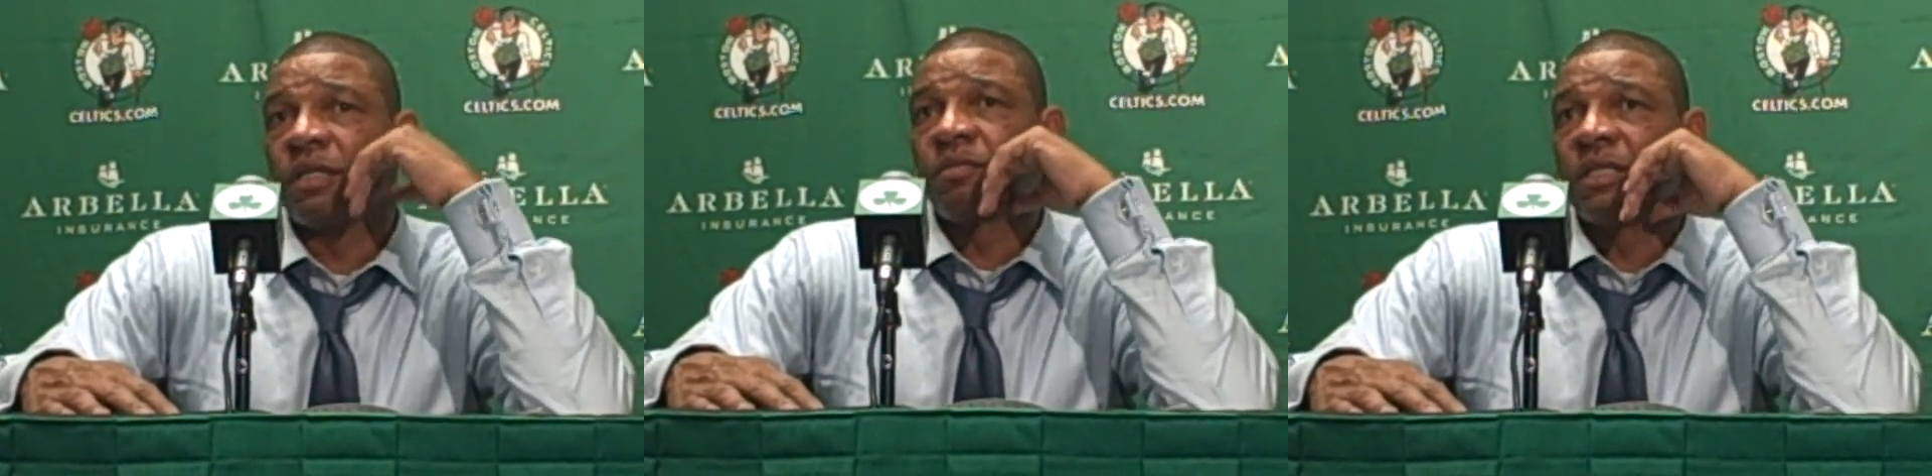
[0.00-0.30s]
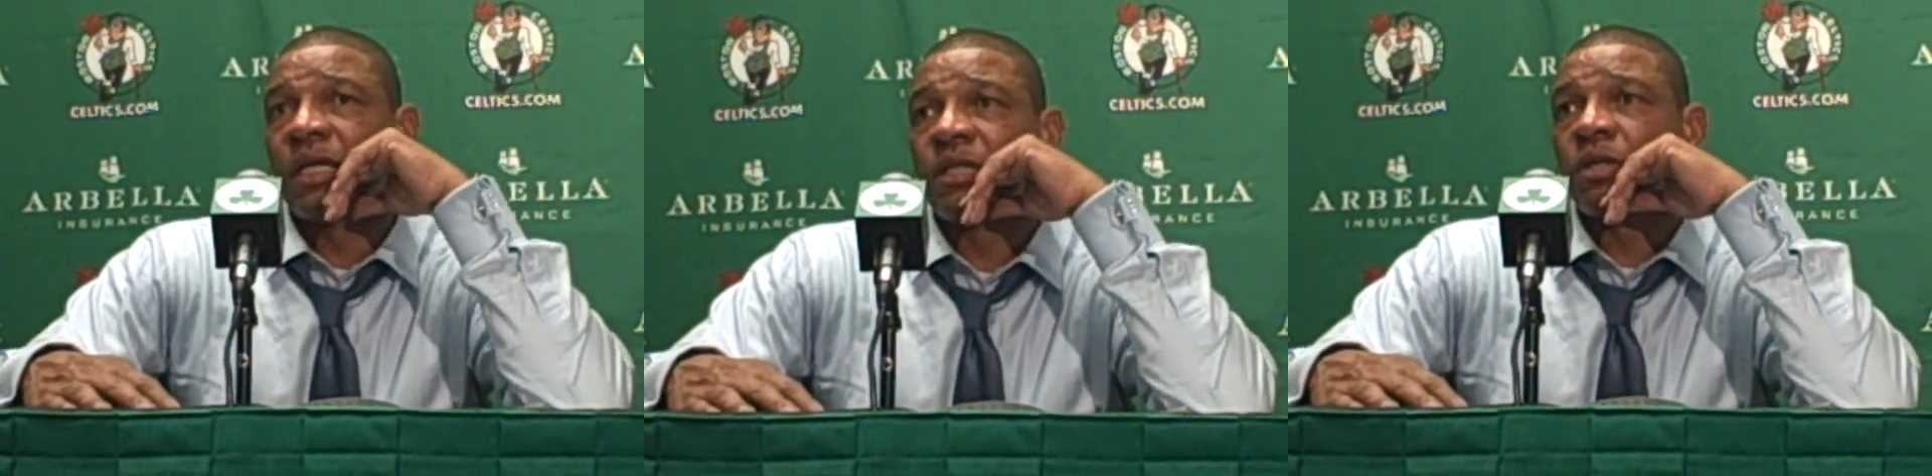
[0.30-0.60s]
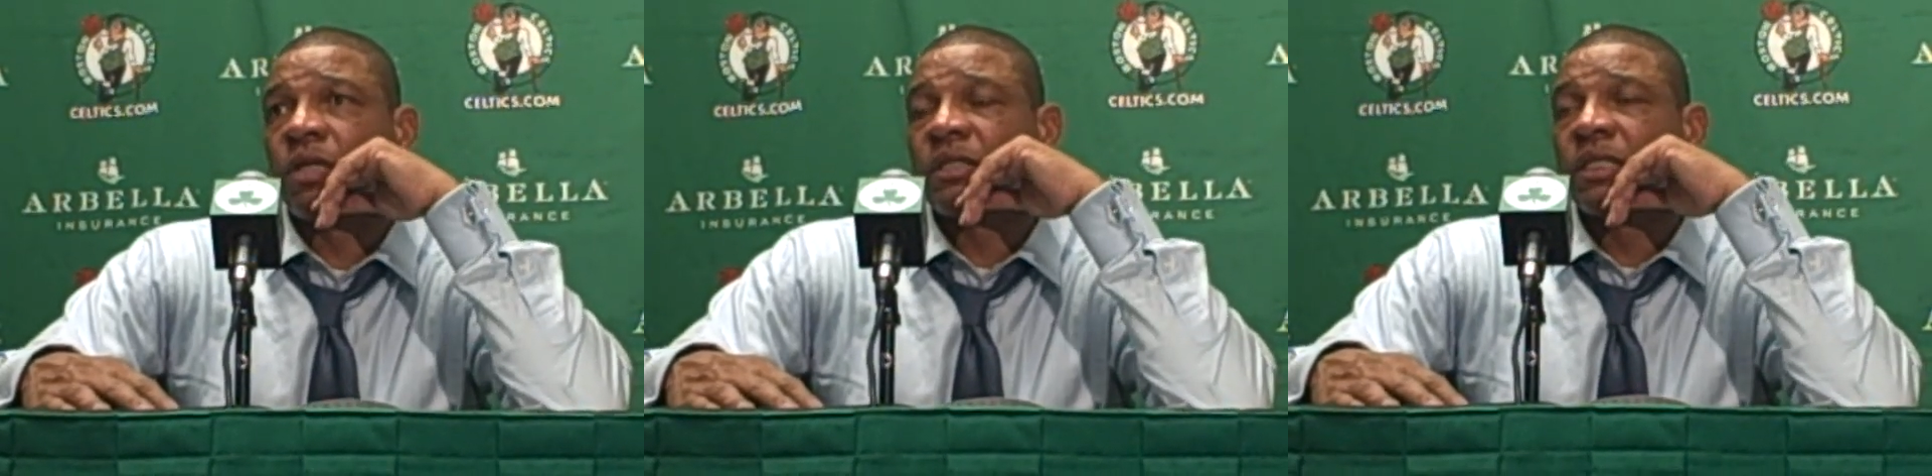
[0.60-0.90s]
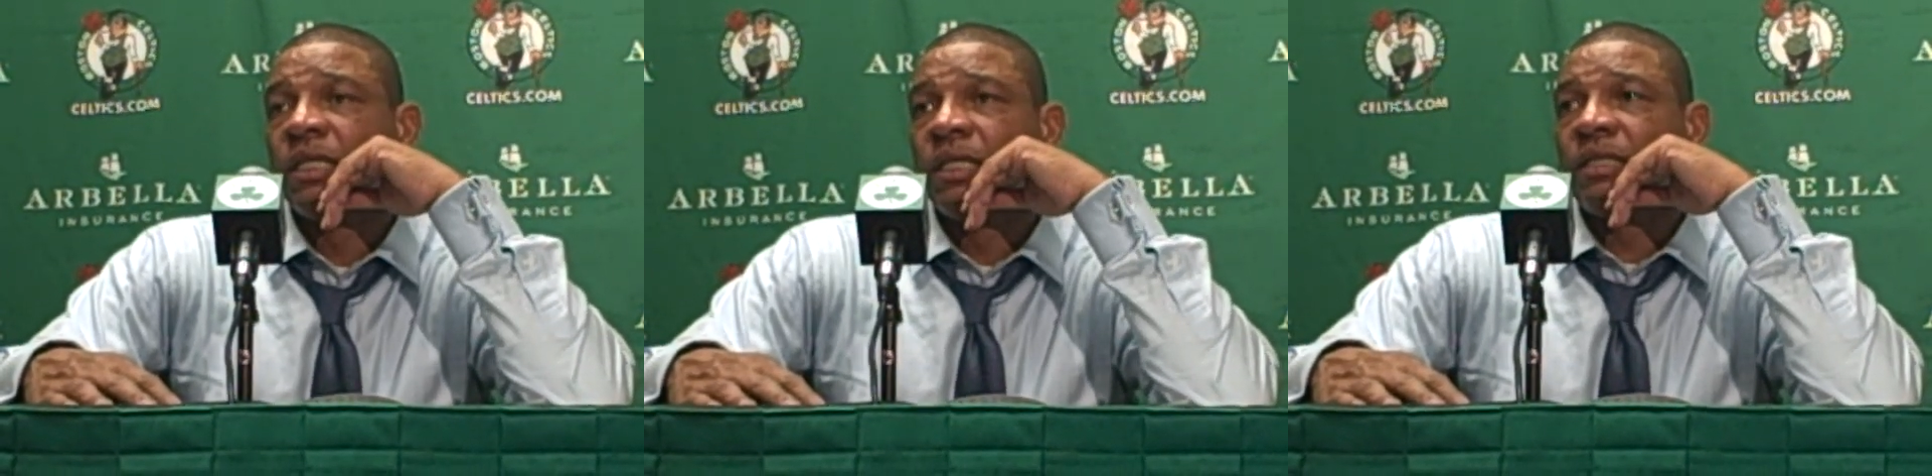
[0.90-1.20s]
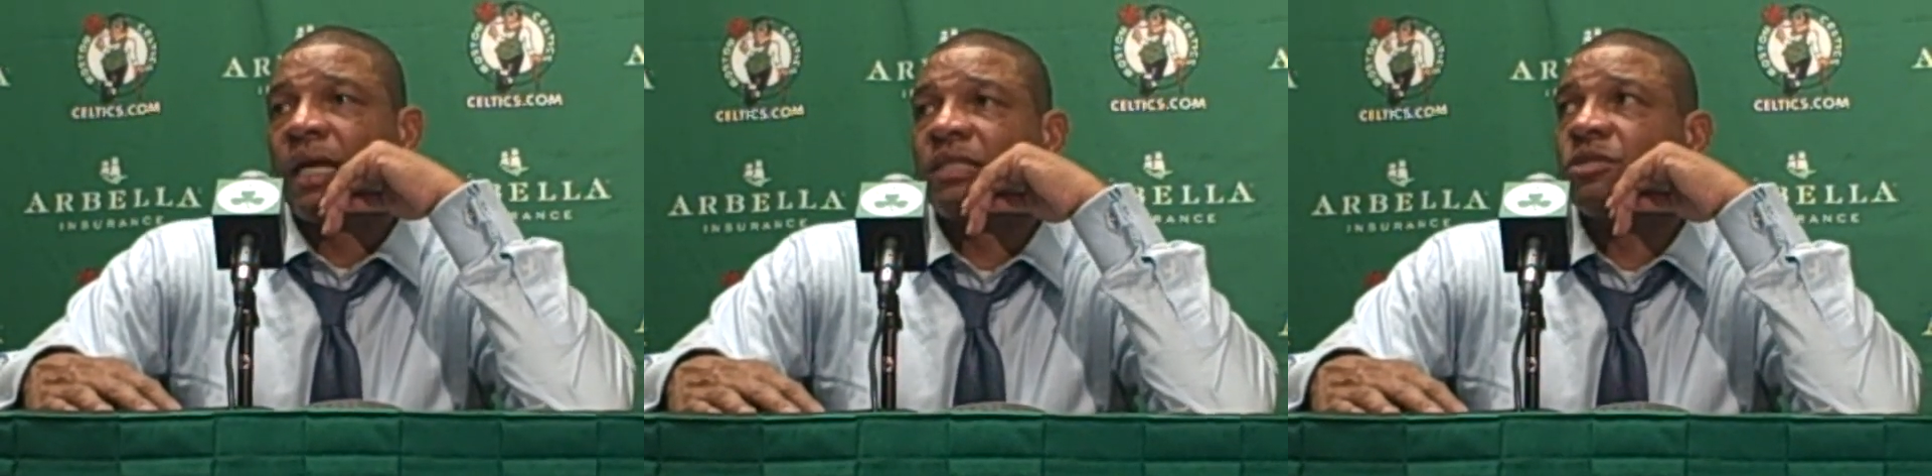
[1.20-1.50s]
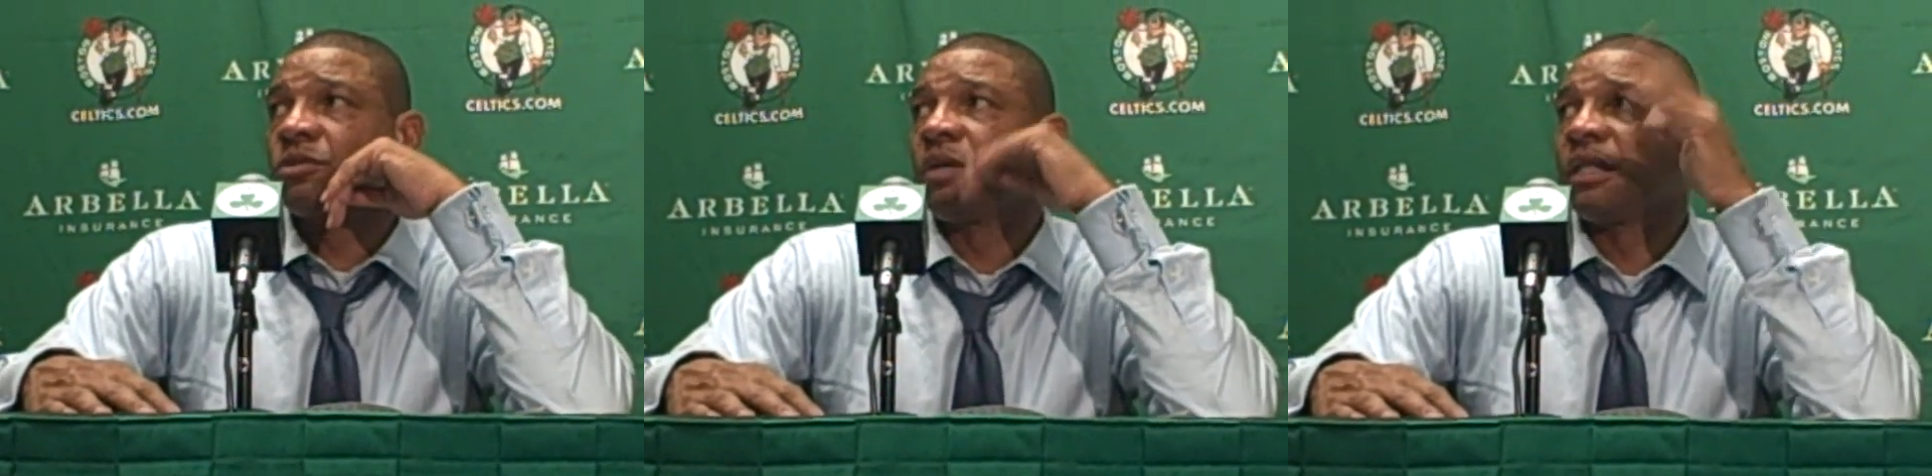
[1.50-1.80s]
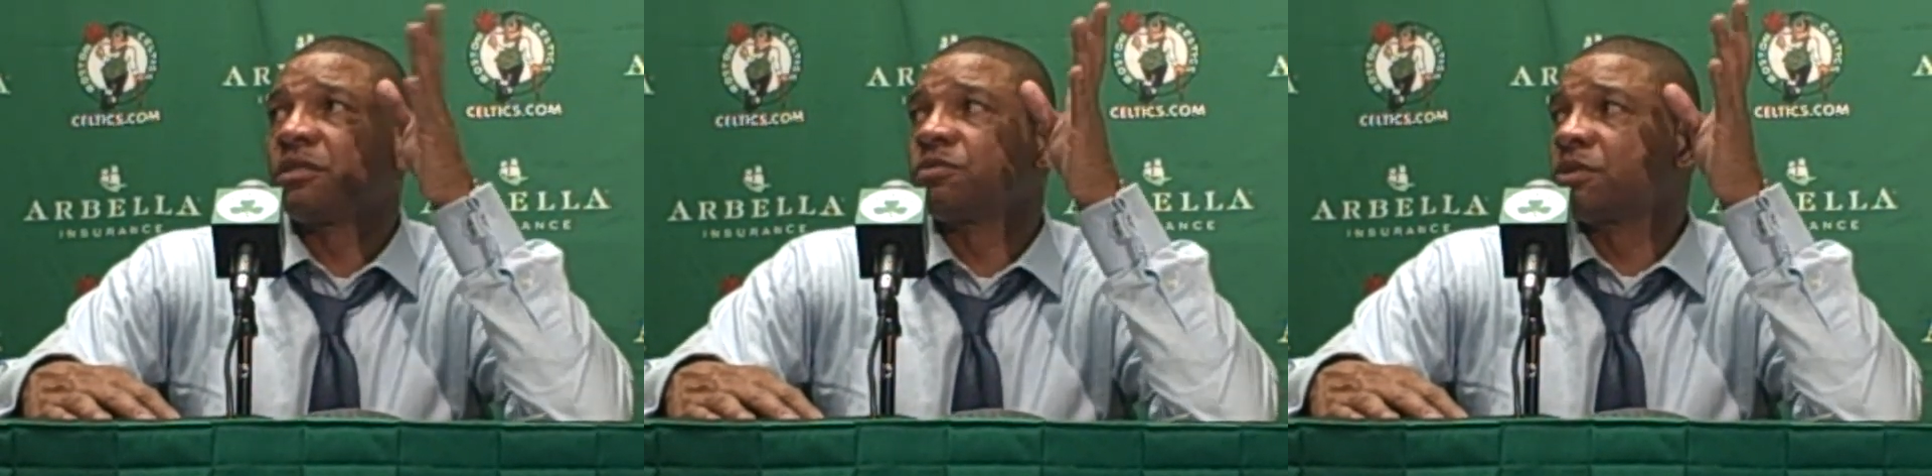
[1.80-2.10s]
I mean, I thought that
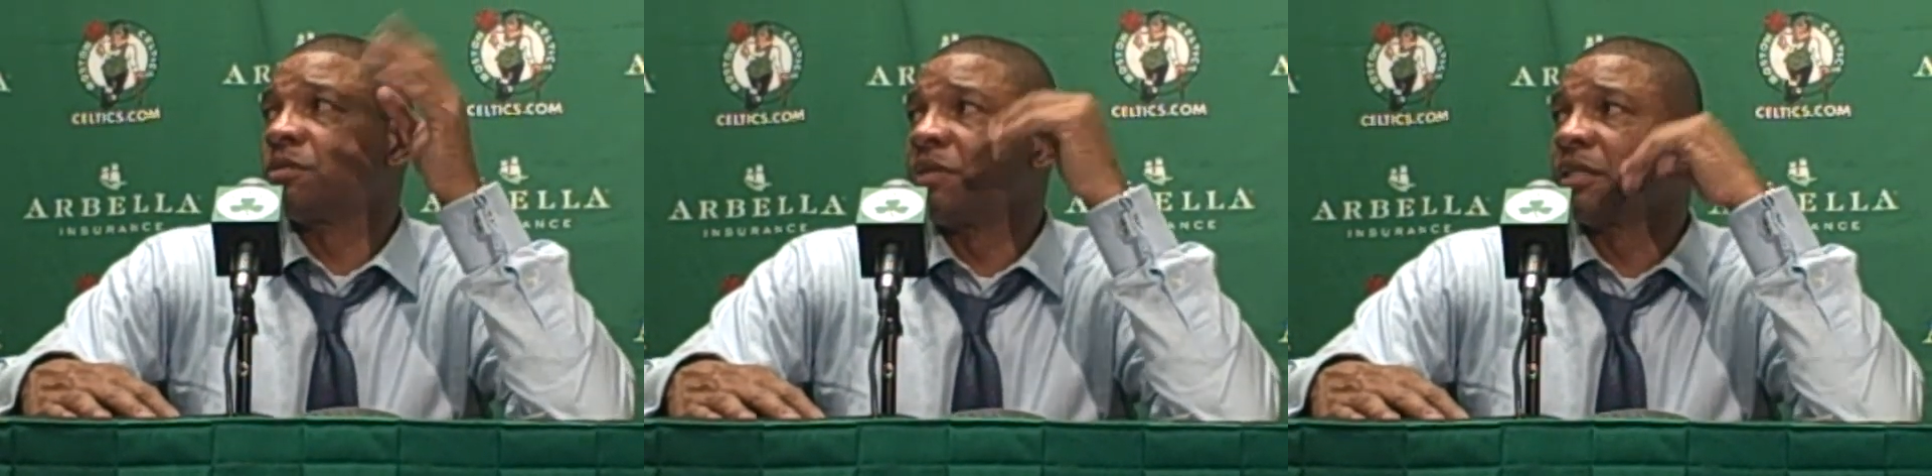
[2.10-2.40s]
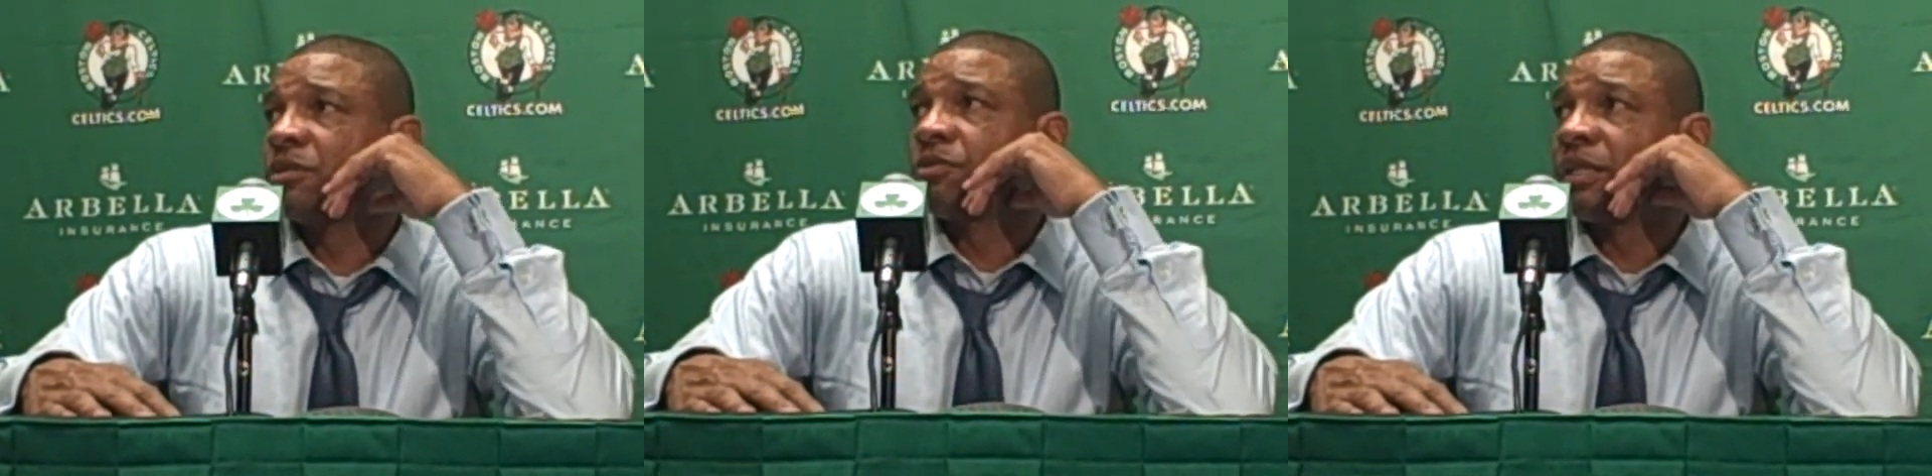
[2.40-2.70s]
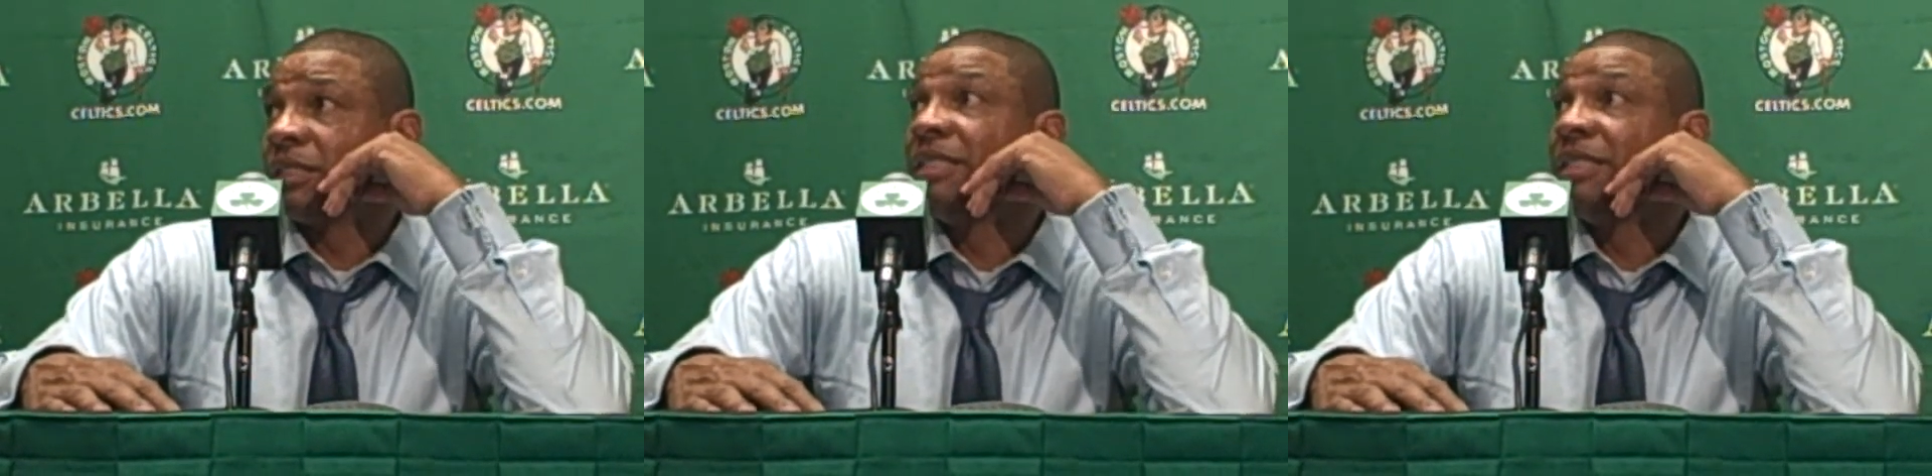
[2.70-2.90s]
stretch was the biggest stretch